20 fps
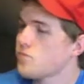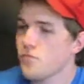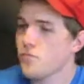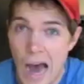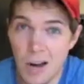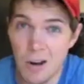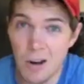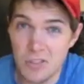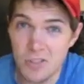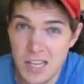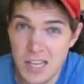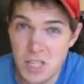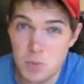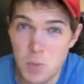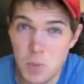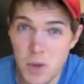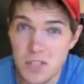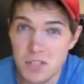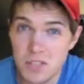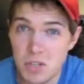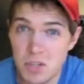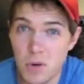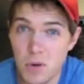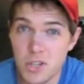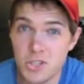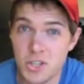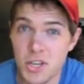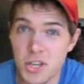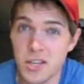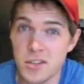I don't think he speaks too
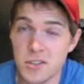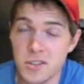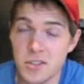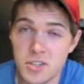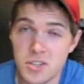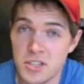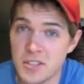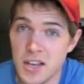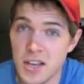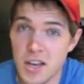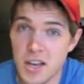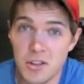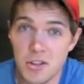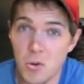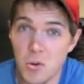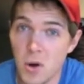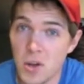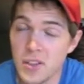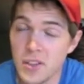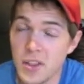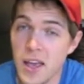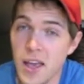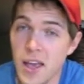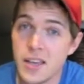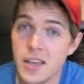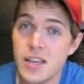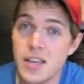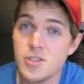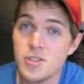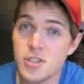much English, because I don't know what the
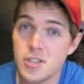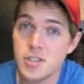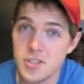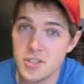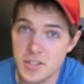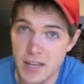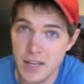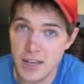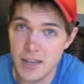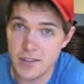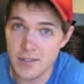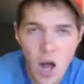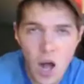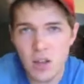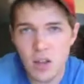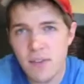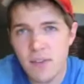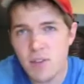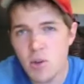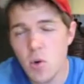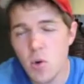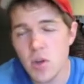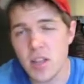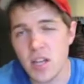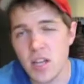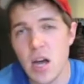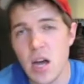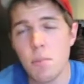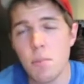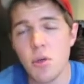heck he just said. I'll leave you with
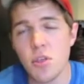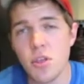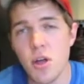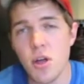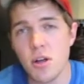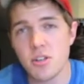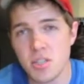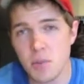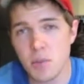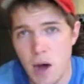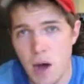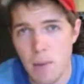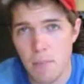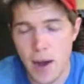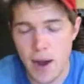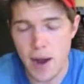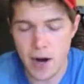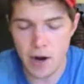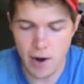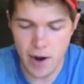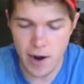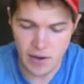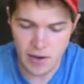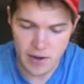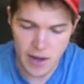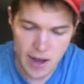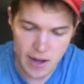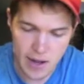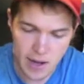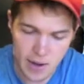a couple thoughts about my
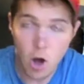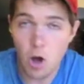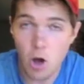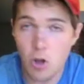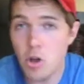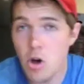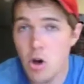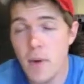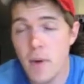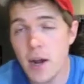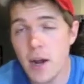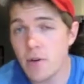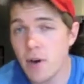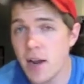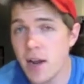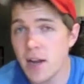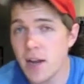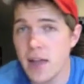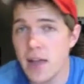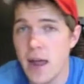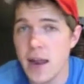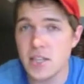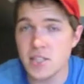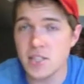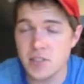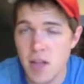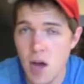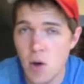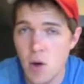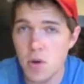granddaddy. Although my
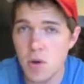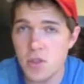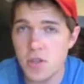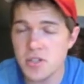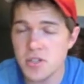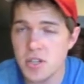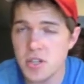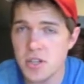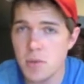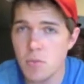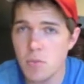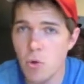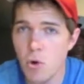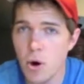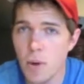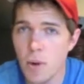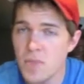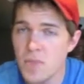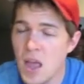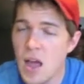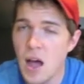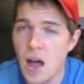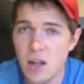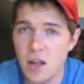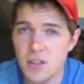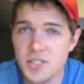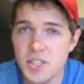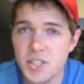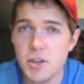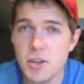granddaddy's not with us anymore,
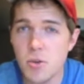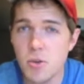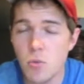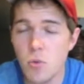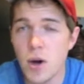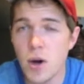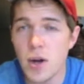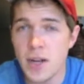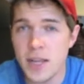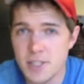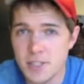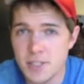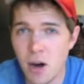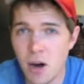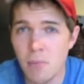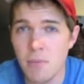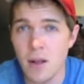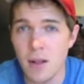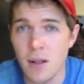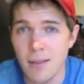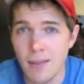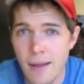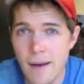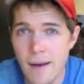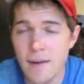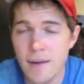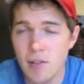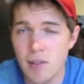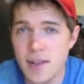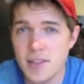I'll tell you what, he taught me a
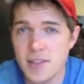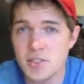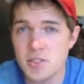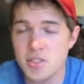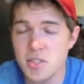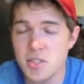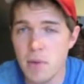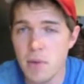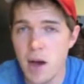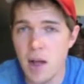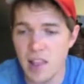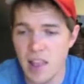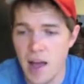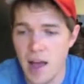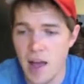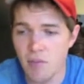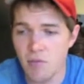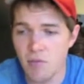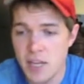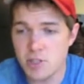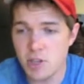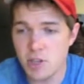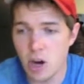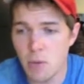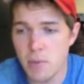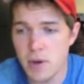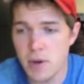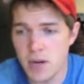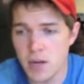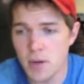lot of lessons in my life. He
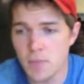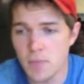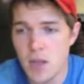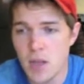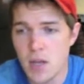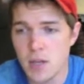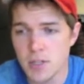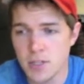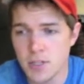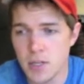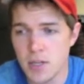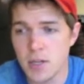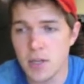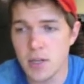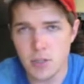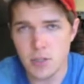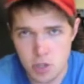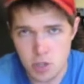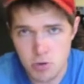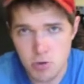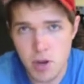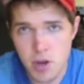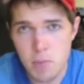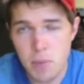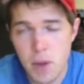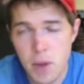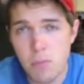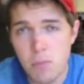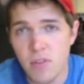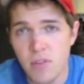taught me to treat
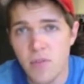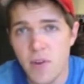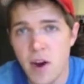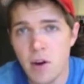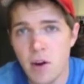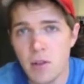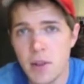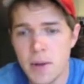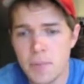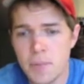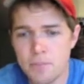people fairly.